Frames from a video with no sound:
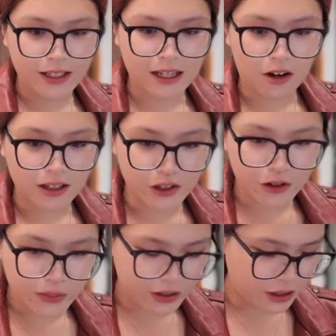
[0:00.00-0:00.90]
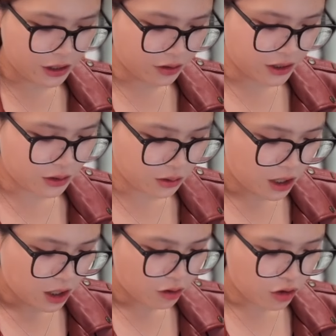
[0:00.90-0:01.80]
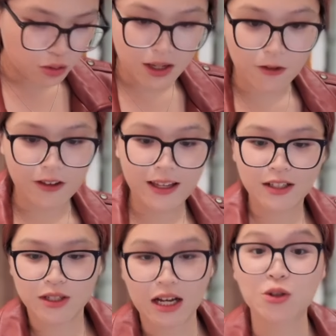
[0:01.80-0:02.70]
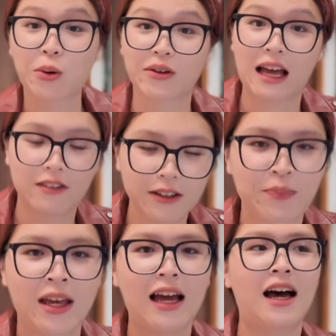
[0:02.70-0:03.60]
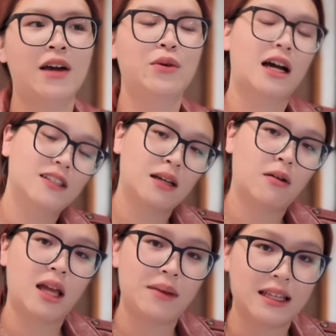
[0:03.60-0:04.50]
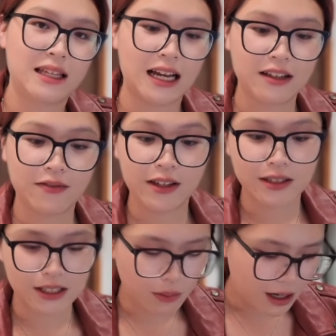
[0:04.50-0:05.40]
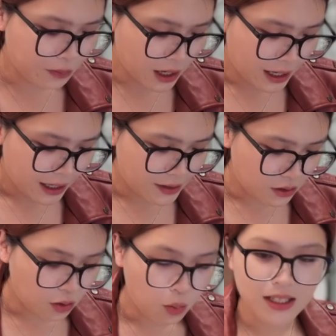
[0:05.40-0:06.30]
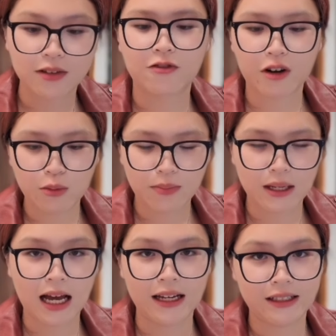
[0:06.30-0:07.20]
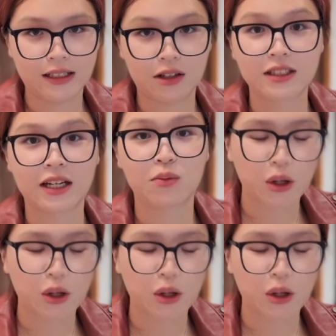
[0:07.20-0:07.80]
These are all the scripts, just to run through some of the things which I also want to cover, and we cover some of them in the other videos as well, is, what is the framework behind the content